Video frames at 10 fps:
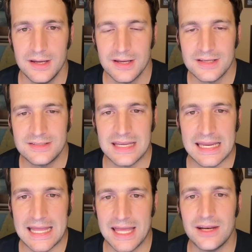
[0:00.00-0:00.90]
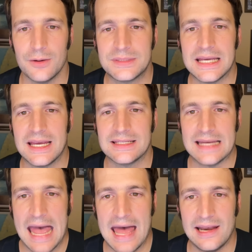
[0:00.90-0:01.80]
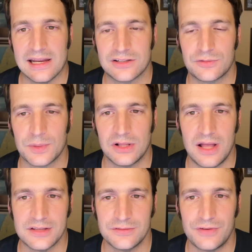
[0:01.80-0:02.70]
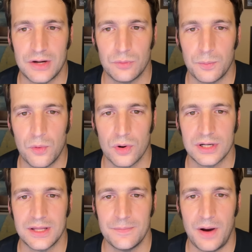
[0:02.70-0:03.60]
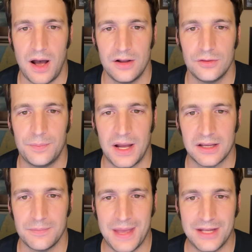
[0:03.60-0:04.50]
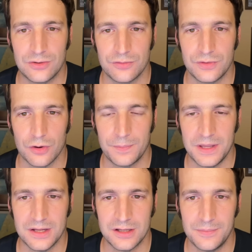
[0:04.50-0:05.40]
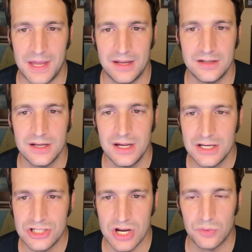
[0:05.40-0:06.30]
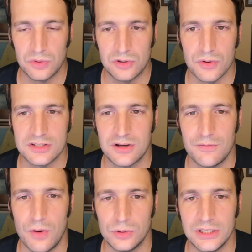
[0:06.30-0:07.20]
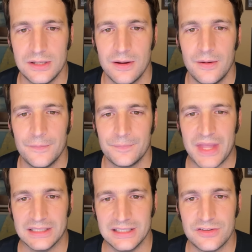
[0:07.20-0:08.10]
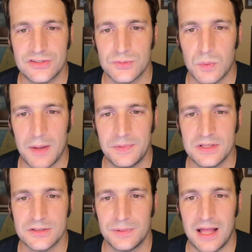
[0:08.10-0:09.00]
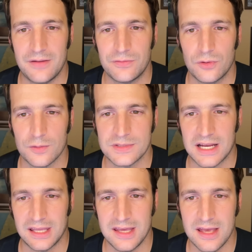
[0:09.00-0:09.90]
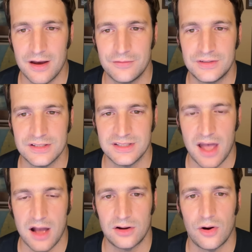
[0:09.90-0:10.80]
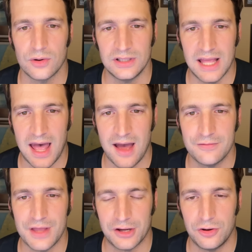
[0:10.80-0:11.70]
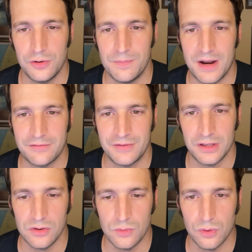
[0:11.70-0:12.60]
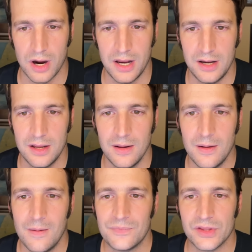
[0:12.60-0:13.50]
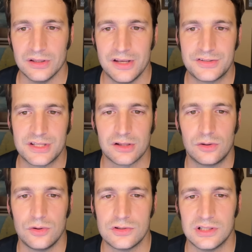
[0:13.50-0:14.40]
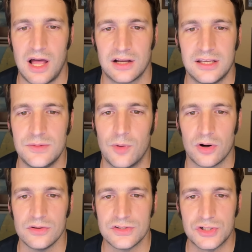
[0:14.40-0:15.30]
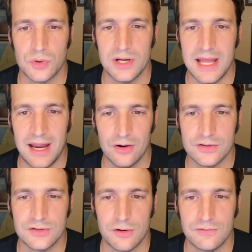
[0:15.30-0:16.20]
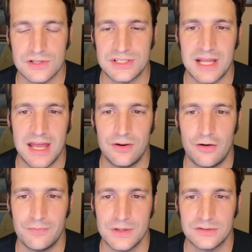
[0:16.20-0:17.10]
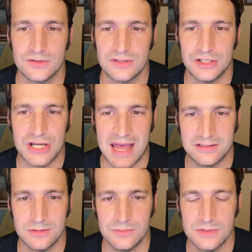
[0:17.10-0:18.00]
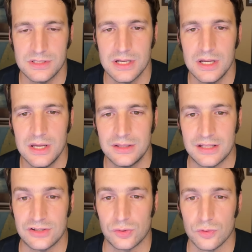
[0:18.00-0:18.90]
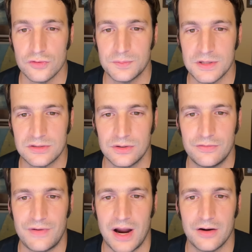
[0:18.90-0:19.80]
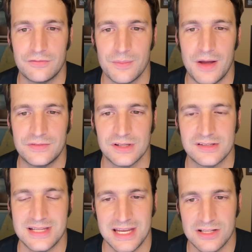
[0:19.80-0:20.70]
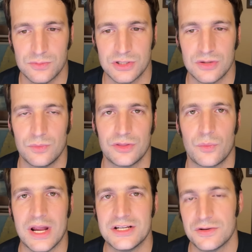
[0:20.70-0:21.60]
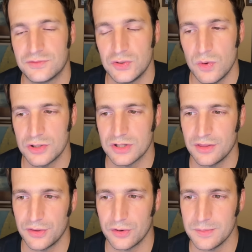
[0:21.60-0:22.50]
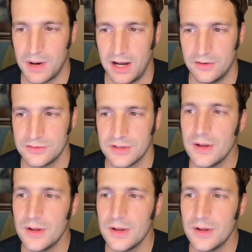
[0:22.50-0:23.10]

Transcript: CNN obtained an annex from a classified report compiled by Commander of European Command, General Chris Cavoli, that lists weapons platforms that Kiev does not currently have that could benefit Ukraine. The list includes Lockheed Martin's Joint Air-to-Surface Standoff Missiles, the JASSMs. That's a cruise missile fired from F-16s, which with a range of 230 miles.